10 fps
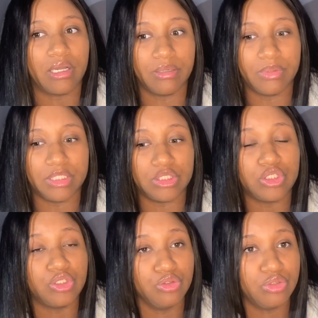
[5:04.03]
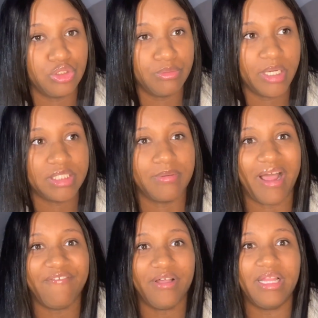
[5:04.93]
going to be too much, but
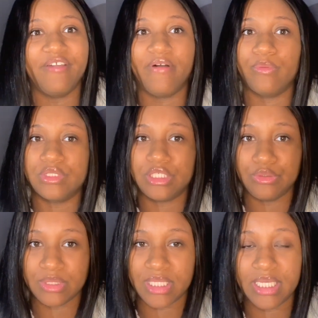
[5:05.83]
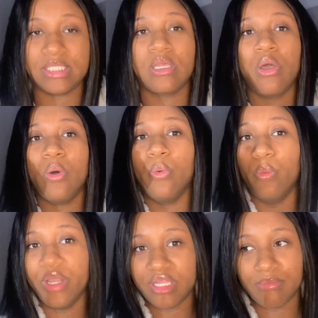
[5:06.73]
I felt like if I was to use this
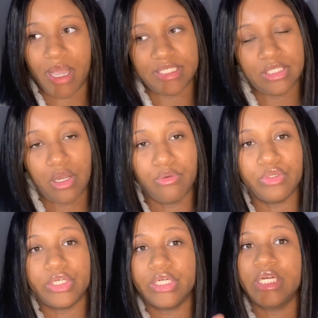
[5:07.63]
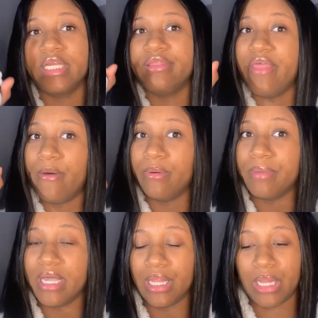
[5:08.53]
with my toner, that would
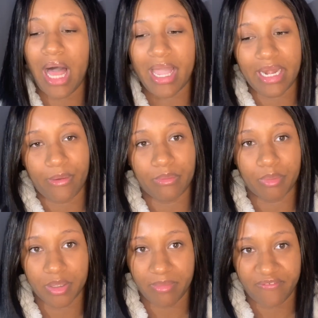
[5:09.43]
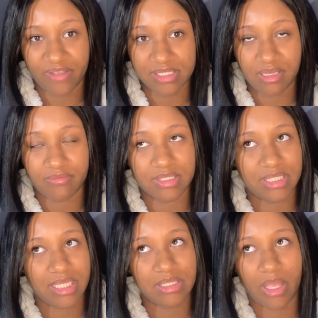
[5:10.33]
be a lot and I would burn my face off, because
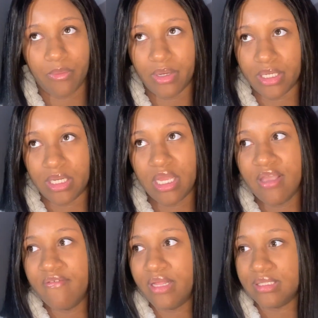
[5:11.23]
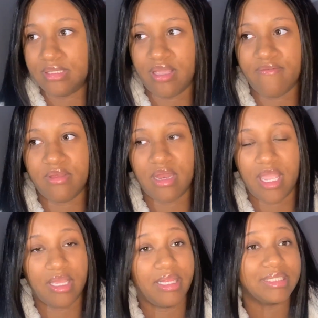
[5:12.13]
that's like what, 7,
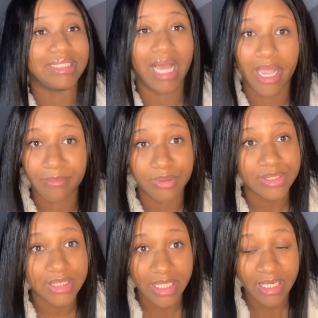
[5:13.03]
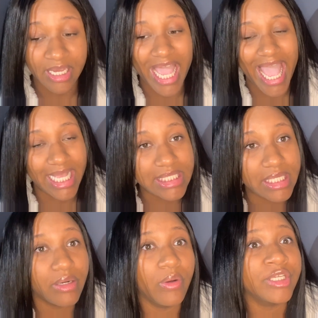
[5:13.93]
8, that's 9%
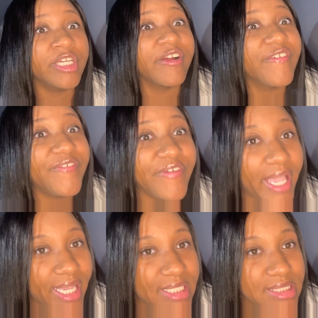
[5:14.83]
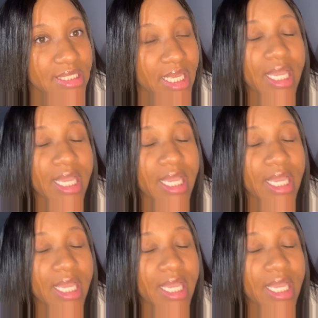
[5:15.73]
acid on your face.